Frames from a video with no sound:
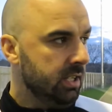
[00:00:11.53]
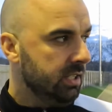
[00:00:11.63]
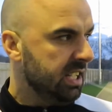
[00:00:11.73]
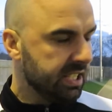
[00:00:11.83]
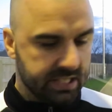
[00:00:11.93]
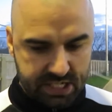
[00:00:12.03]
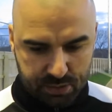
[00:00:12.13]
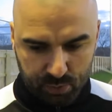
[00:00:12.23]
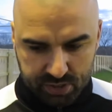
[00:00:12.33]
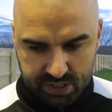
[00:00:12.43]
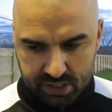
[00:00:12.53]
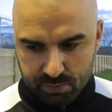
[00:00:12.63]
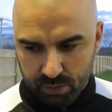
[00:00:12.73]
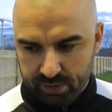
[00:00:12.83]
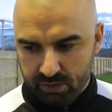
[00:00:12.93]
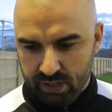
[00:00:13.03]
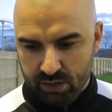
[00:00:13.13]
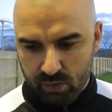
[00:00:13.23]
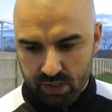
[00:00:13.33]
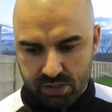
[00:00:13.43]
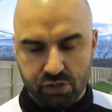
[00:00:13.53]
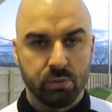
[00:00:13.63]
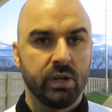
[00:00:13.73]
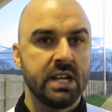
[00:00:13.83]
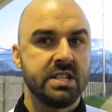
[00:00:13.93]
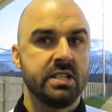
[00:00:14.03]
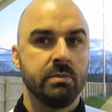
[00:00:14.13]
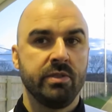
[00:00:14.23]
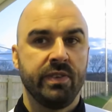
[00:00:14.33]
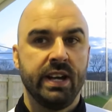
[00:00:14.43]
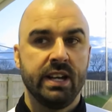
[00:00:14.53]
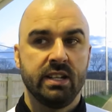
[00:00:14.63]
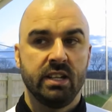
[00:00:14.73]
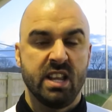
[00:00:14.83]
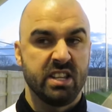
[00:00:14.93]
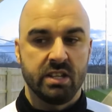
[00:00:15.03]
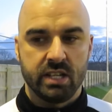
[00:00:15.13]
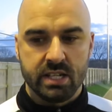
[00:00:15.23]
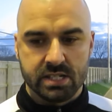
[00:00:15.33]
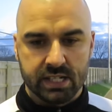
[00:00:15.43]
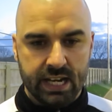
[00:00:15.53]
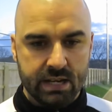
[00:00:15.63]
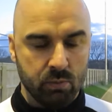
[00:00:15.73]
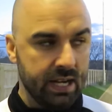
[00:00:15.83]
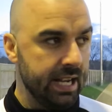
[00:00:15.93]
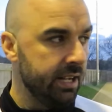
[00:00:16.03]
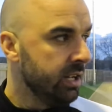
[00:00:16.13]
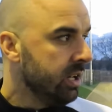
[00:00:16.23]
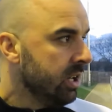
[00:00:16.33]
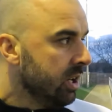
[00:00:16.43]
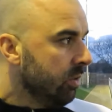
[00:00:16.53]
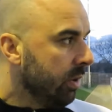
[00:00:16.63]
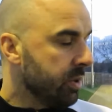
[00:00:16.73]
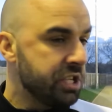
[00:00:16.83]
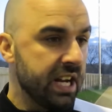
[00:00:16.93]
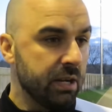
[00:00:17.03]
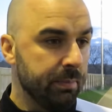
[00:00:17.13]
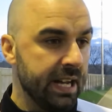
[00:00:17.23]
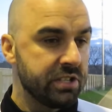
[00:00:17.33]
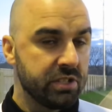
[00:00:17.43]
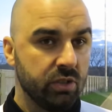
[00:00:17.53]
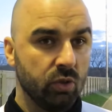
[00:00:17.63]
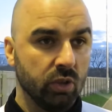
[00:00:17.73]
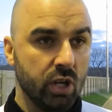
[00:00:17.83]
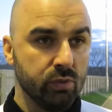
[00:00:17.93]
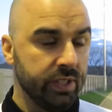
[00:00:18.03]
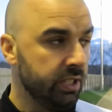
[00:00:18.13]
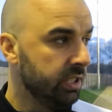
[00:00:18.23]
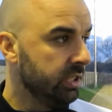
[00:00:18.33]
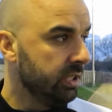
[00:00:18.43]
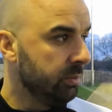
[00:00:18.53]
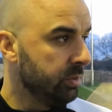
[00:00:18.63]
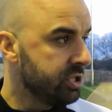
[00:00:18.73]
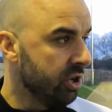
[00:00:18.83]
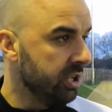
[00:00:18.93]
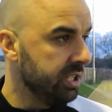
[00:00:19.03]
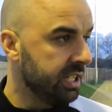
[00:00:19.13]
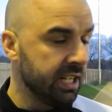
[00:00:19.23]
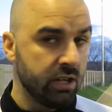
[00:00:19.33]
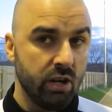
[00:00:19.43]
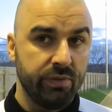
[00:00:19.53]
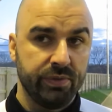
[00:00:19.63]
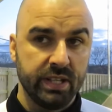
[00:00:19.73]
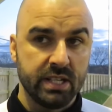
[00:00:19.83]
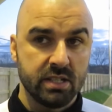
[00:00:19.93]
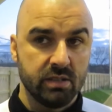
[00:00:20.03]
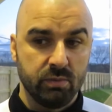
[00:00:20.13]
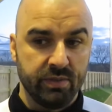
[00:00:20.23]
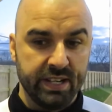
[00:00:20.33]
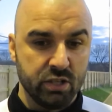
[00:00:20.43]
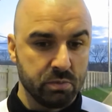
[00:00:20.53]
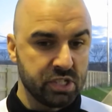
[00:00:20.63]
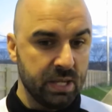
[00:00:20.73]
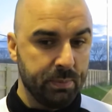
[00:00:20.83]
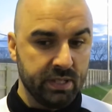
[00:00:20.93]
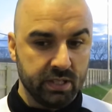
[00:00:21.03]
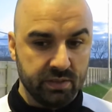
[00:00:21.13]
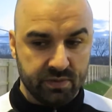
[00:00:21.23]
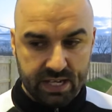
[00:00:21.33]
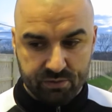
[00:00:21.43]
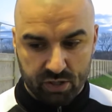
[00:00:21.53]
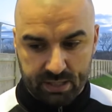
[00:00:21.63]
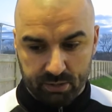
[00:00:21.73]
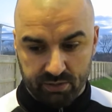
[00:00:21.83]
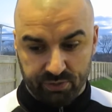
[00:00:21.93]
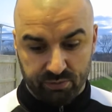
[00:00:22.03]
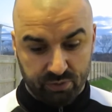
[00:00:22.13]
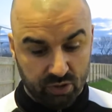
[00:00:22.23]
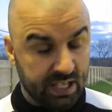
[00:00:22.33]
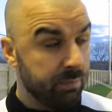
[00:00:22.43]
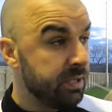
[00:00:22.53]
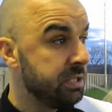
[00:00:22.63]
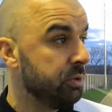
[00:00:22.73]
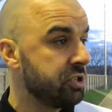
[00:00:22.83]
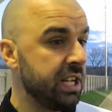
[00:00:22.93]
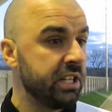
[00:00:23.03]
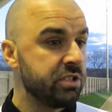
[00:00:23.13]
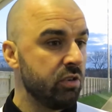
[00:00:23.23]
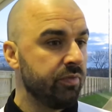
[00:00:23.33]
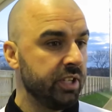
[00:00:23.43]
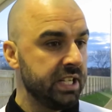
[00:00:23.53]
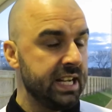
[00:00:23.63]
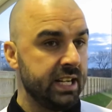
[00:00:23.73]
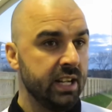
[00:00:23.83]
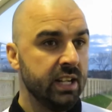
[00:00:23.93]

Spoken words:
I think disappointing is probably the right word to summarise it, to be fair. I didn't think it's a game where we were second best all over. We started the kick-off. I think we've ended up slipping and they've got them on the front foot, and that pretty much set the tone for the day.